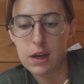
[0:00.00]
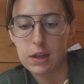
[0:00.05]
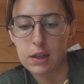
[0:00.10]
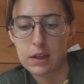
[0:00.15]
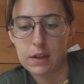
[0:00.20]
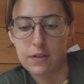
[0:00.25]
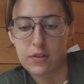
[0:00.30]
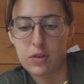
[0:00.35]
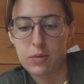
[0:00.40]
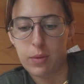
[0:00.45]

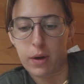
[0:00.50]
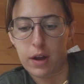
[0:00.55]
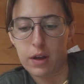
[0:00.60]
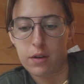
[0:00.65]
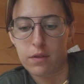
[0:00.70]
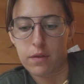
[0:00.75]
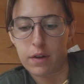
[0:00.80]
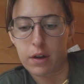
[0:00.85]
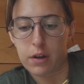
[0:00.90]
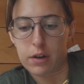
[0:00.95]
lived by
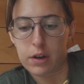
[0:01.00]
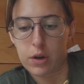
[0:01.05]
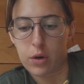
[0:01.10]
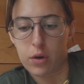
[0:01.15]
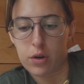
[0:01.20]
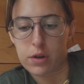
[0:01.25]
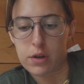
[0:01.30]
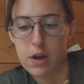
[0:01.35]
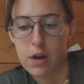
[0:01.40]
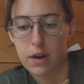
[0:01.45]
your very
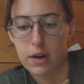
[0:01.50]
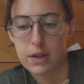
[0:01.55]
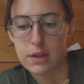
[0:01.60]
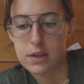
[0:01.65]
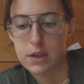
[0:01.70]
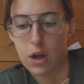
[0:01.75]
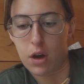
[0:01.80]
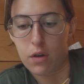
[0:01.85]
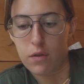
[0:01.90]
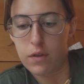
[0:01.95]
ordinary
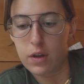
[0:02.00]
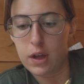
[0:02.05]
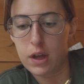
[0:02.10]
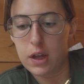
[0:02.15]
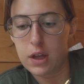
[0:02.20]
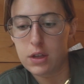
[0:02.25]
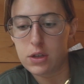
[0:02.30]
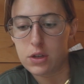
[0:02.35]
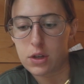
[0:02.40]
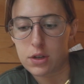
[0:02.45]
self,
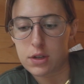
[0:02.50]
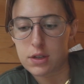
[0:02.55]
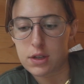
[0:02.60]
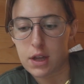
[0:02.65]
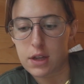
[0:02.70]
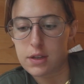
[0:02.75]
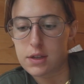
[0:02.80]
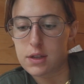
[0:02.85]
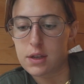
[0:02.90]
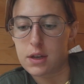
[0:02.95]
just
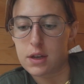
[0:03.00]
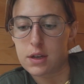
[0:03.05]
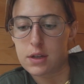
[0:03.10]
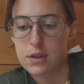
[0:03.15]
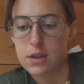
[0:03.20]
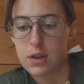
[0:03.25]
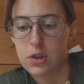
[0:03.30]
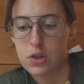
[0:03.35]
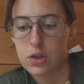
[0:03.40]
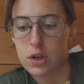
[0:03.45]
as it is
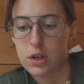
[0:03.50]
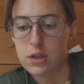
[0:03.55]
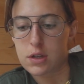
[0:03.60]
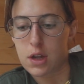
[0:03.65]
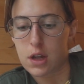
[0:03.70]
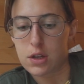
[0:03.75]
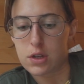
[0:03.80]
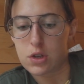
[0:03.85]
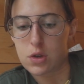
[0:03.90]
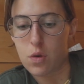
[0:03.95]
and just
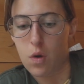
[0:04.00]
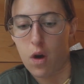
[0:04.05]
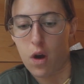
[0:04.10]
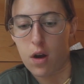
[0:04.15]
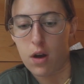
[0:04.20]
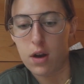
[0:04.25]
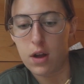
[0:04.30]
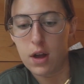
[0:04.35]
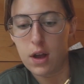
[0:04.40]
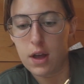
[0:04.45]
as you
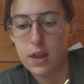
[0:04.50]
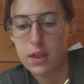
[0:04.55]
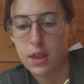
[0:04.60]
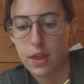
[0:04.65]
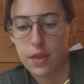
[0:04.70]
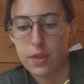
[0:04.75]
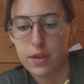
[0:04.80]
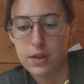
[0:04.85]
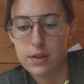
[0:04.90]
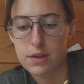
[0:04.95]
are,
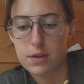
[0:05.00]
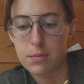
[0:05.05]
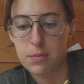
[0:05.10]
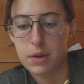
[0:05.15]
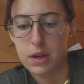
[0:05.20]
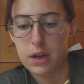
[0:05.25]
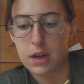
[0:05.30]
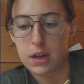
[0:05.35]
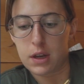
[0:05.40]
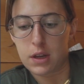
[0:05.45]
that this
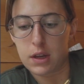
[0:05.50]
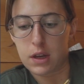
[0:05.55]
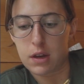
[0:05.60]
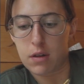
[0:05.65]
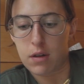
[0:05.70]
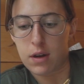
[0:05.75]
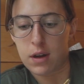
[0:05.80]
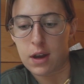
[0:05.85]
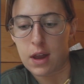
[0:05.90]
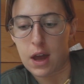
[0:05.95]
immediate
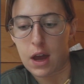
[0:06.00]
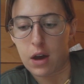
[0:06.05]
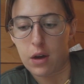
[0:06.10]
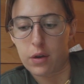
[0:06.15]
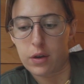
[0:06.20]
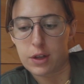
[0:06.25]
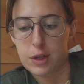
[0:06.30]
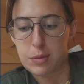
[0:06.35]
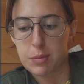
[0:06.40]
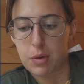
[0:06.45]
here and now
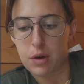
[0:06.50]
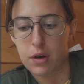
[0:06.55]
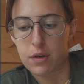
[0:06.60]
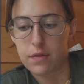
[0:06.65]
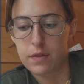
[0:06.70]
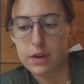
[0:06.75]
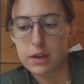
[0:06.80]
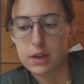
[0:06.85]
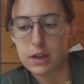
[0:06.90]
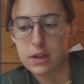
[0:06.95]
is
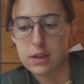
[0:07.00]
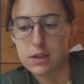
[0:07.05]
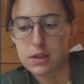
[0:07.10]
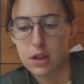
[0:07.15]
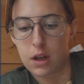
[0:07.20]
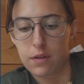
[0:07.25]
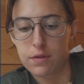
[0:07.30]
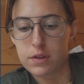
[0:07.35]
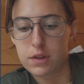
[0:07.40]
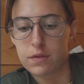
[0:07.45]
perfect and
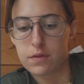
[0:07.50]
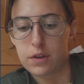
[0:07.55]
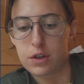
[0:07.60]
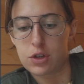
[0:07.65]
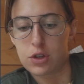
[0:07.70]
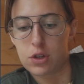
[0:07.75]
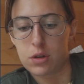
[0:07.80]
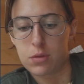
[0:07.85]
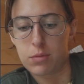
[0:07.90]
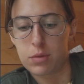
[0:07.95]
self
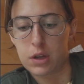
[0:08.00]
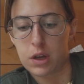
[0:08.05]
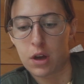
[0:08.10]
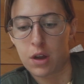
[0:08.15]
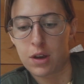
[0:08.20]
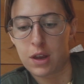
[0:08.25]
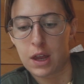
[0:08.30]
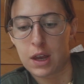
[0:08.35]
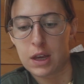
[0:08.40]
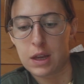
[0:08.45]
sufficient
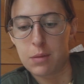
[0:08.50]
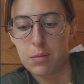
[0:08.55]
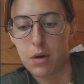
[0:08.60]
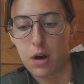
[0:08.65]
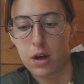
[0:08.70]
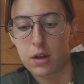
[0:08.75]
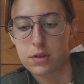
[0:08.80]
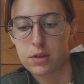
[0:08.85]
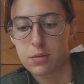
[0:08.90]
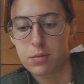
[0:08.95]
beyond any
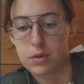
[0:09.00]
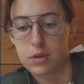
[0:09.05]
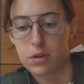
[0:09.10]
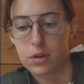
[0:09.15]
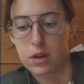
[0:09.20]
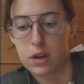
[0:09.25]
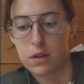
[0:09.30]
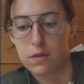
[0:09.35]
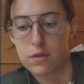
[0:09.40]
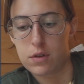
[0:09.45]

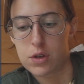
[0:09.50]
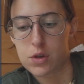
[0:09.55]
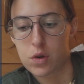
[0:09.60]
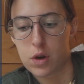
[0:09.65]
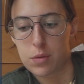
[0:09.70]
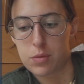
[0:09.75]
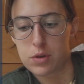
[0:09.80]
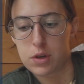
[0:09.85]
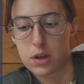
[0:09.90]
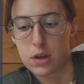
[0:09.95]
possibility of
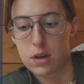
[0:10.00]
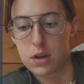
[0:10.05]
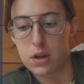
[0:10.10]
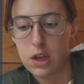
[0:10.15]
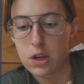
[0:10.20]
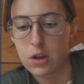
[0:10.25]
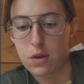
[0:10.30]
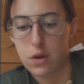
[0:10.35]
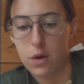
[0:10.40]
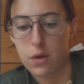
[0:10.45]
description.
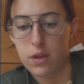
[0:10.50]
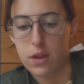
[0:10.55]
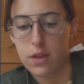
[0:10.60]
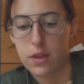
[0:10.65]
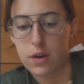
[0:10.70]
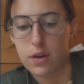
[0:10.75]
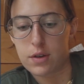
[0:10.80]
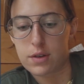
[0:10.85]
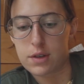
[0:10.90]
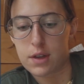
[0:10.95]
You know that
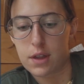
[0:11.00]
there is